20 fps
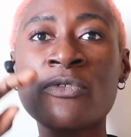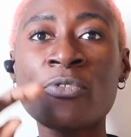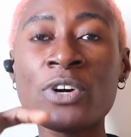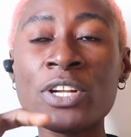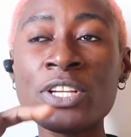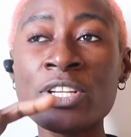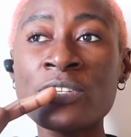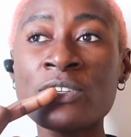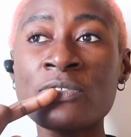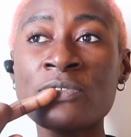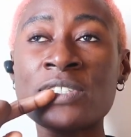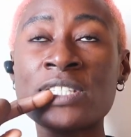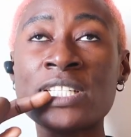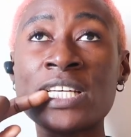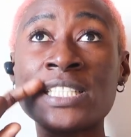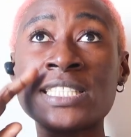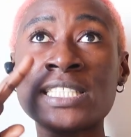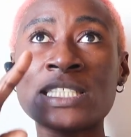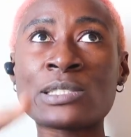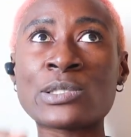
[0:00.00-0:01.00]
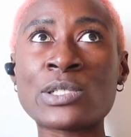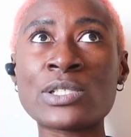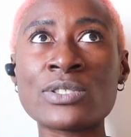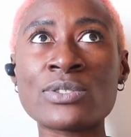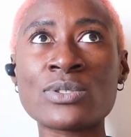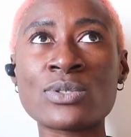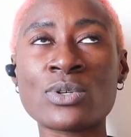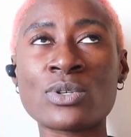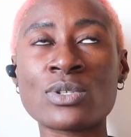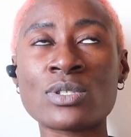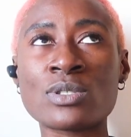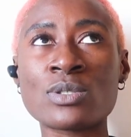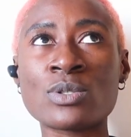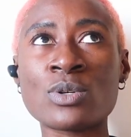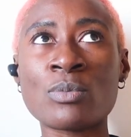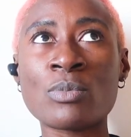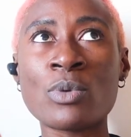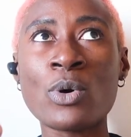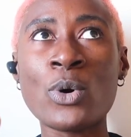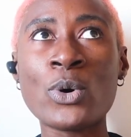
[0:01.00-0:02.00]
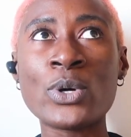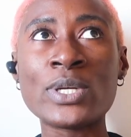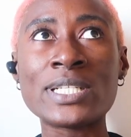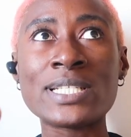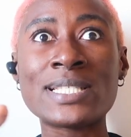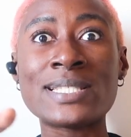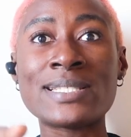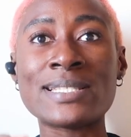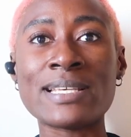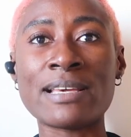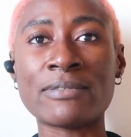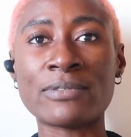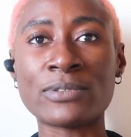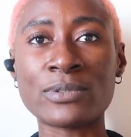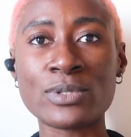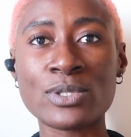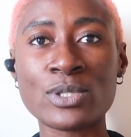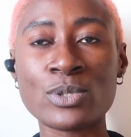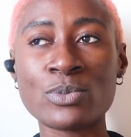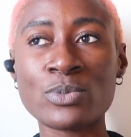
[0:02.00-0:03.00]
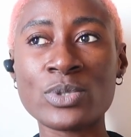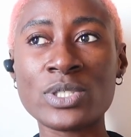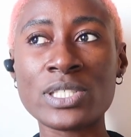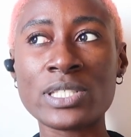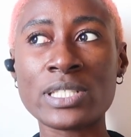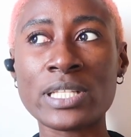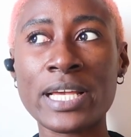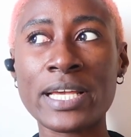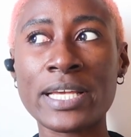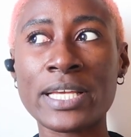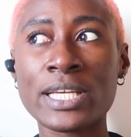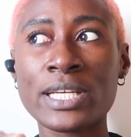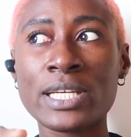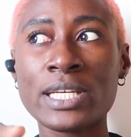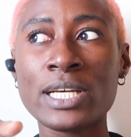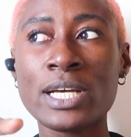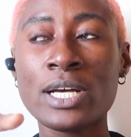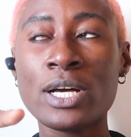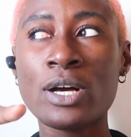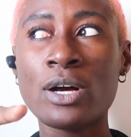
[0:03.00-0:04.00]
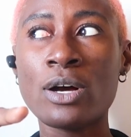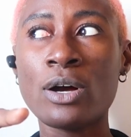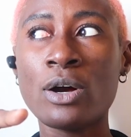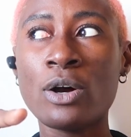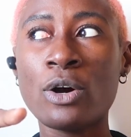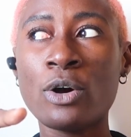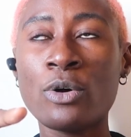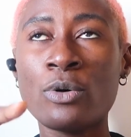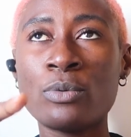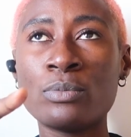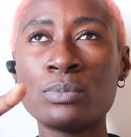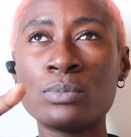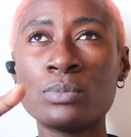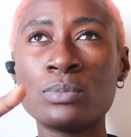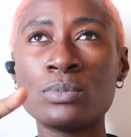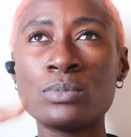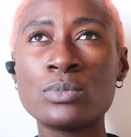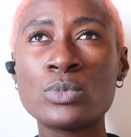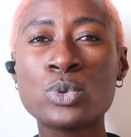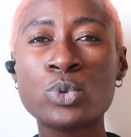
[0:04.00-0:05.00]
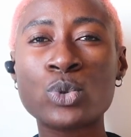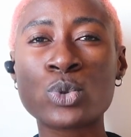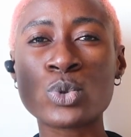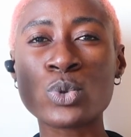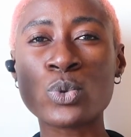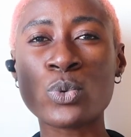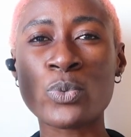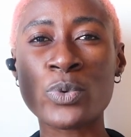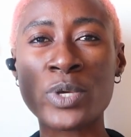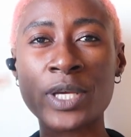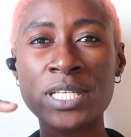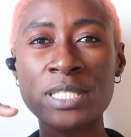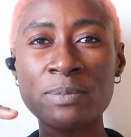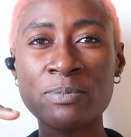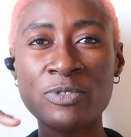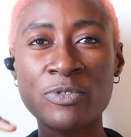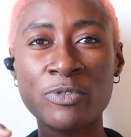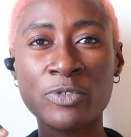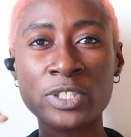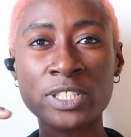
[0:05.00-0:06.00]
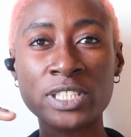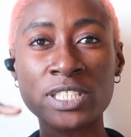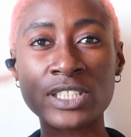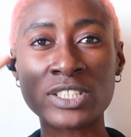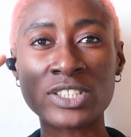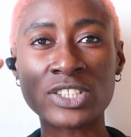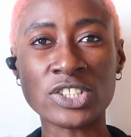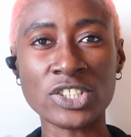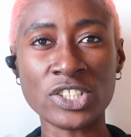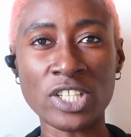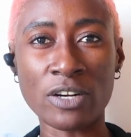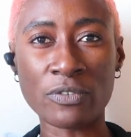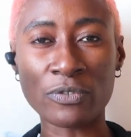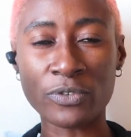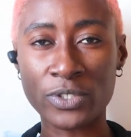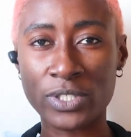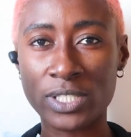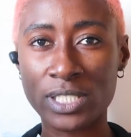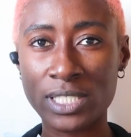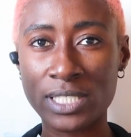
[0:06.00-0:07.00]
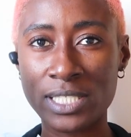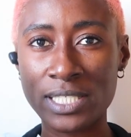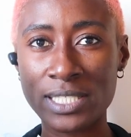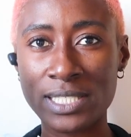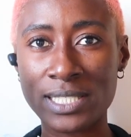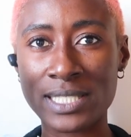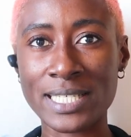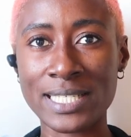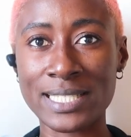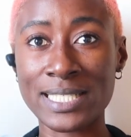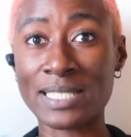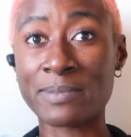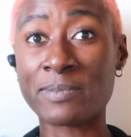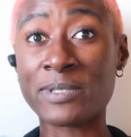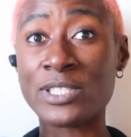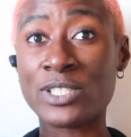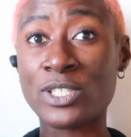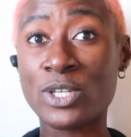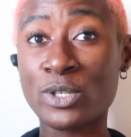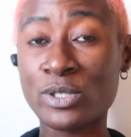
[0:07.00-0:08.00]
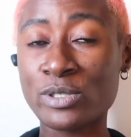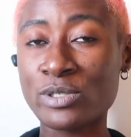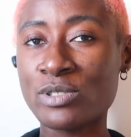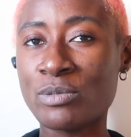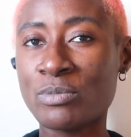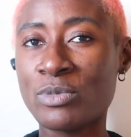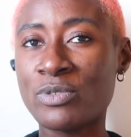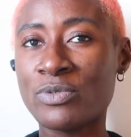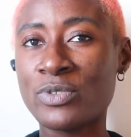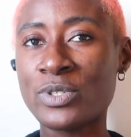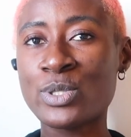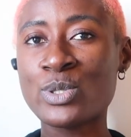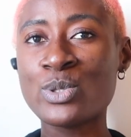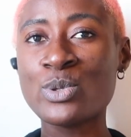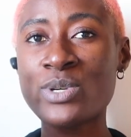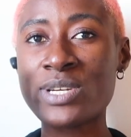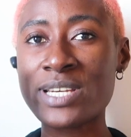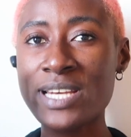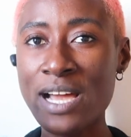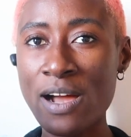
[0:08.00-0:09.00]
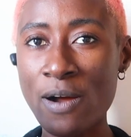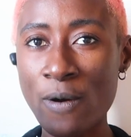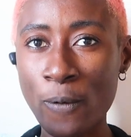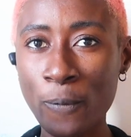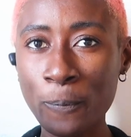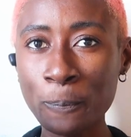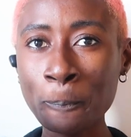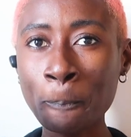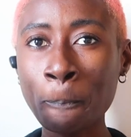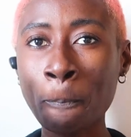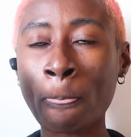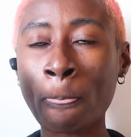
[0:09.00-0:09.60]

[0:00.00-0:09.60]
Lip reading: Funny enough is that it has gotten to custom on the 7th, which is like 2 weeks before the initial 40 days. It has been in the custom office, so now